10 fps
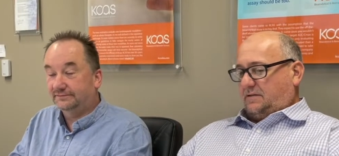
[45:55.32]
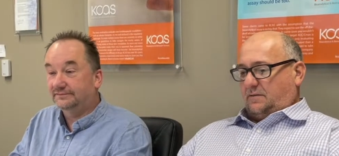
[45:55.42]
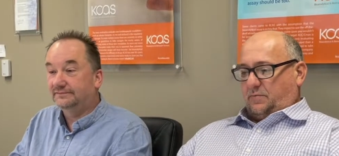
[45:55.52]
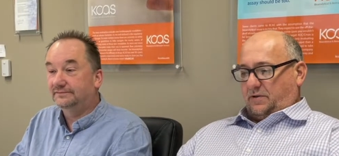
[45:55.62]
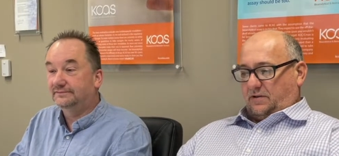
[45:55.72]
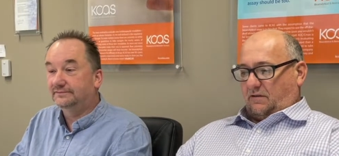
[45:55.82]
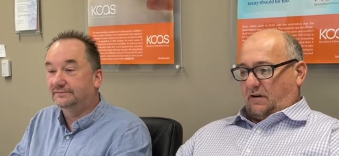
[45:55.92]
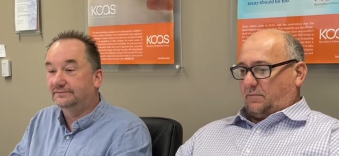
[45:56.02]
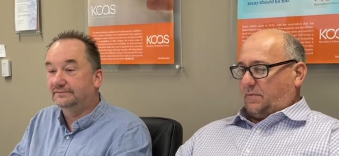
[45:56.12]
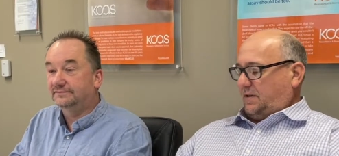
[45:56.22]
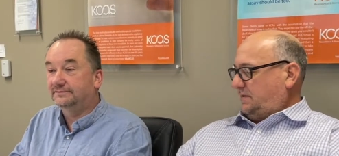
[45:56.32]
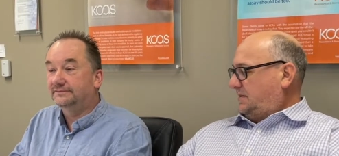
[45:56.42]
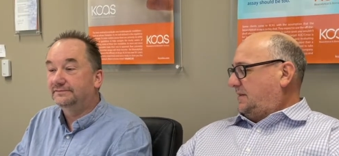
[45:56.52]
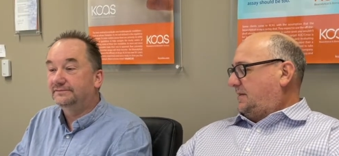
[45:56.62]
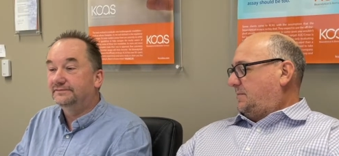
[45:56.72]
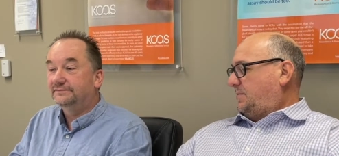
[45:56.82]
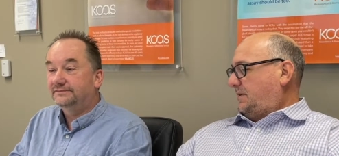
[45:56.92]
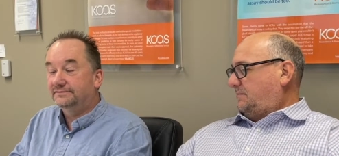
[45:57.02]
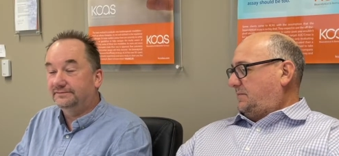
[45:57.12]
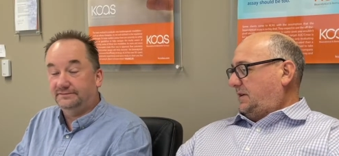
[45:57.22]
Speaker 1: to put in a crock pot.
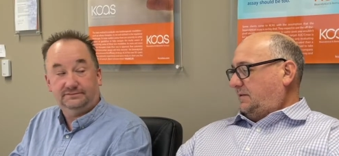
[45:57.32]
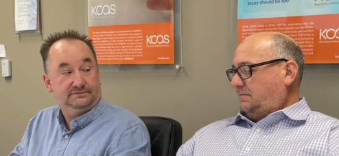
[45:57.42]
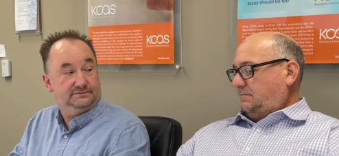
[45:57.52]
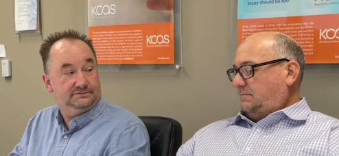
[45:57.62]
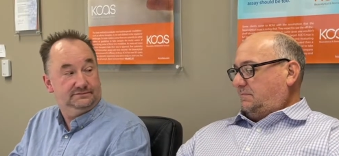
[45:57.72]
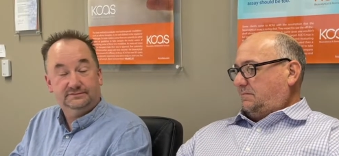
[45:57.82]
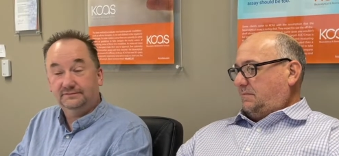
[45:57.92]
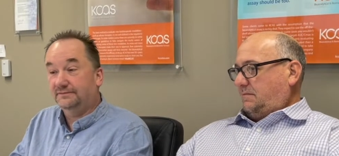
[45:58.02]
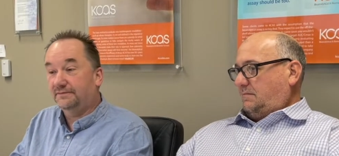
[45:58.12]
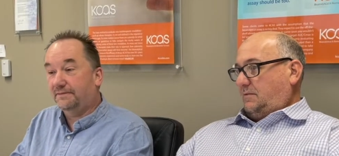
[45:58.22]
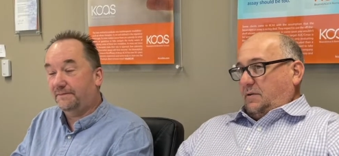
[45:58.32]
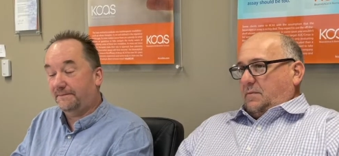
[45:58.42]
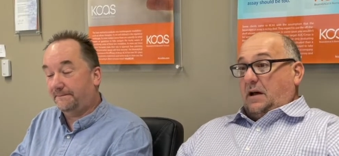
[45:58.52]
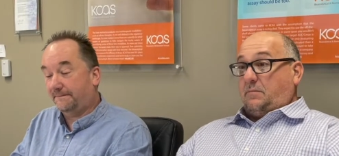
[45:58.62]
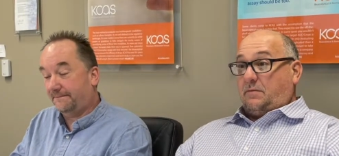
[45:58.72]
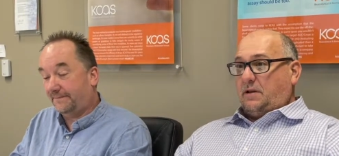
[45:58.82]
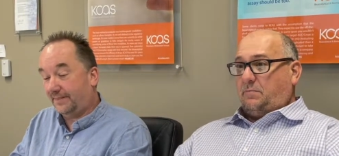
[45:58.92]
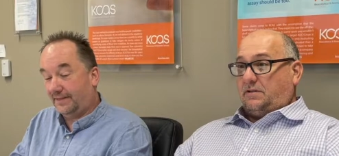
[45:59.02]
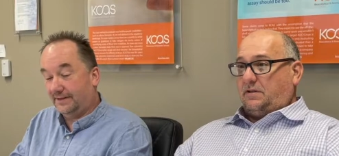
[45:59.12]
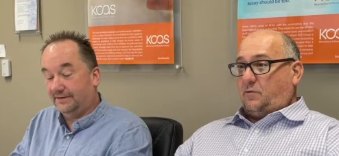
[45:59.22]
But, you know, look at me. I bring
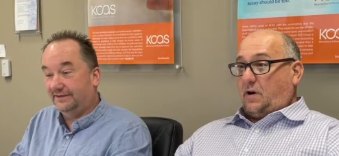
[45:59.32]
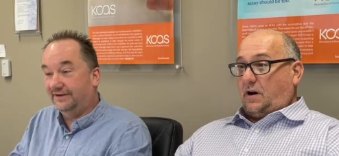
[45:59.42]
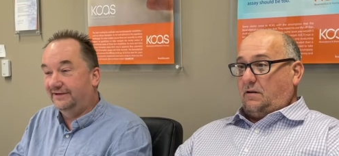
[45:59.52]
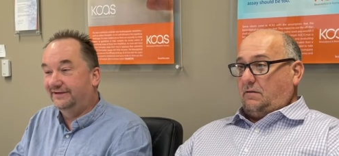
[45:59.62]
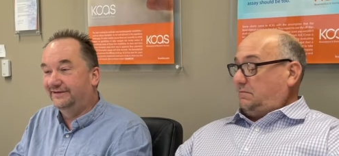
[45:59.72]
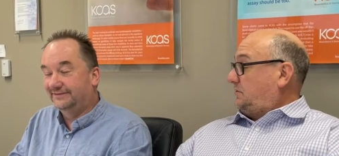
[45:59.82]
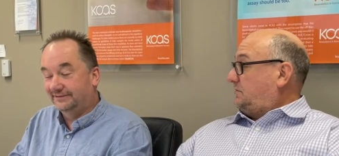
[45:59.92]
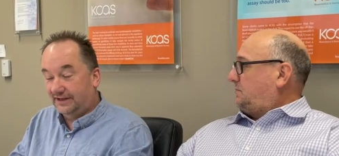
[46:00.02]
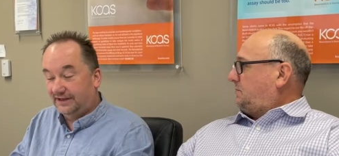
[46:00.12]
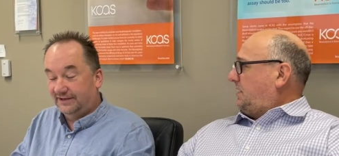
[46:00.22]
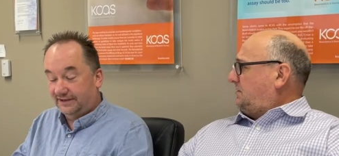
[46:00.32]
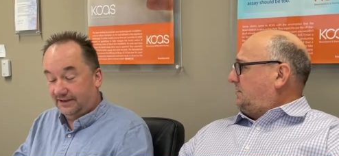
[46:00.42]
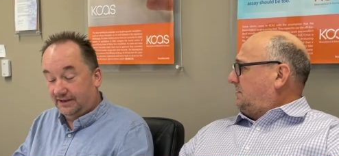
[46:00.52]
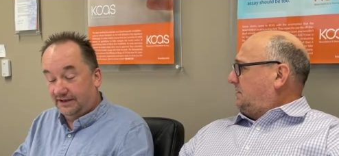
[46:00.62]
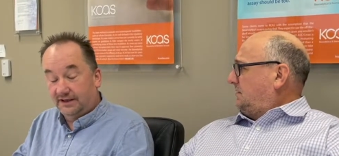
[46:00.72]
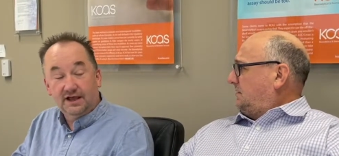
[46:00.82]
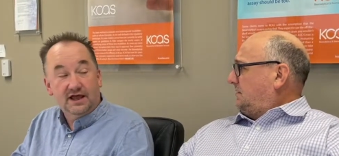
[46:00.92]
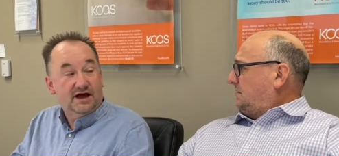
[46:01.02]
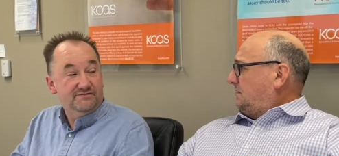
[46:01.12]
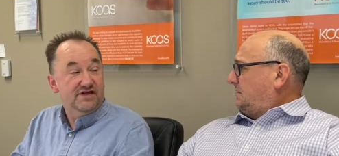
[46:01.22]
meatballs everywhere I go. Shouldn't surprise you.
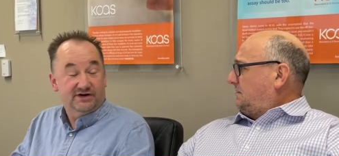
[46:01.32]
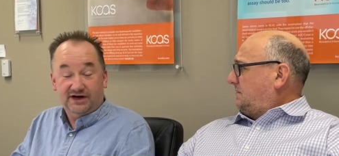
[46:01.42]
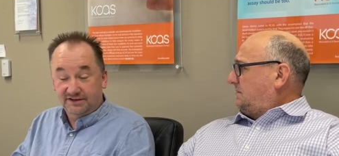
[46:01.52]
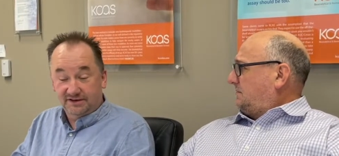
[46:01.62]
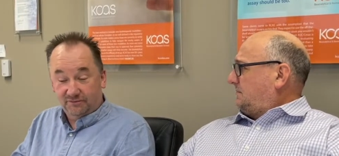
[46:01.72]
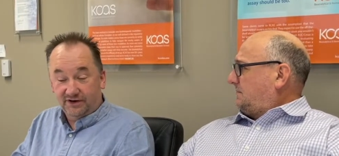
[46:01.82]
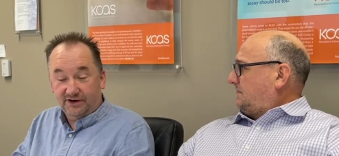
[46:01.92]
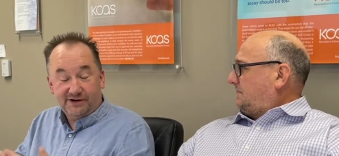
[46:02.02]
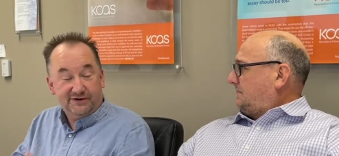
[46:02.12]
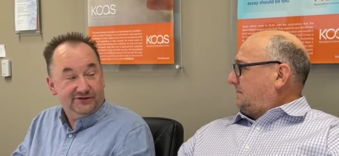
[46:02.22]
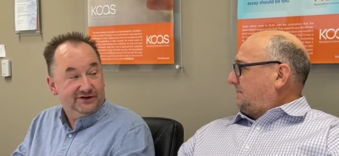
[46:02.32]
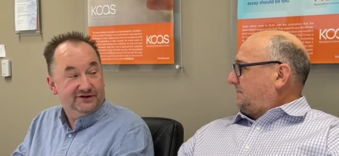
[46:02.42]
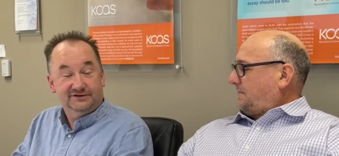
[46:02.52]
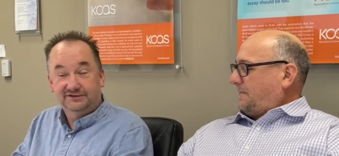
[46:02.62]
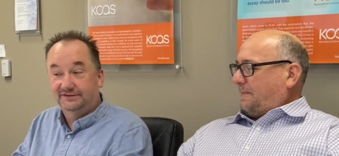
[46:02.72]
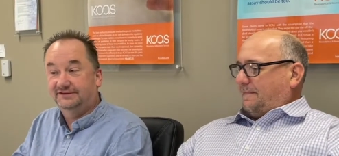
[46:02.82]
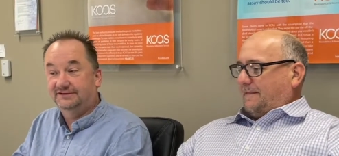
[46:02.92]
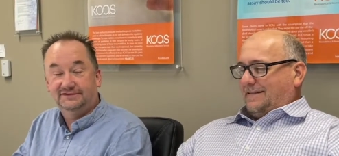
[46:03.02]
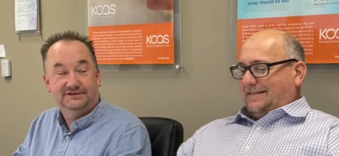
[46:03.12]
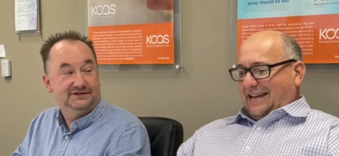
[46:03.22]
Speaker 2: I've never had them. Why aren't they here?
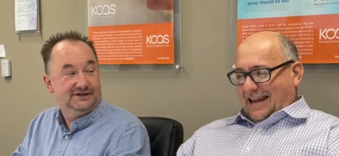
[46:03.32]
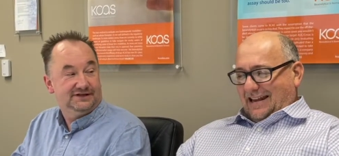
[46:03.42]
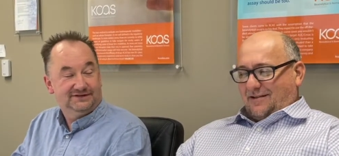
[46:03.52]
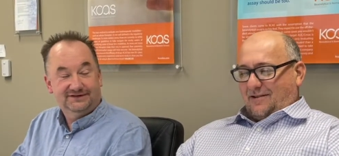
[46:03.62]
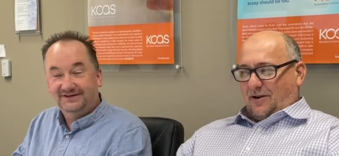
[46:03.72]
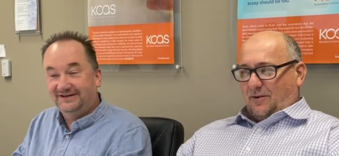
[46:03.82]
Dang.
Speaker 1: Called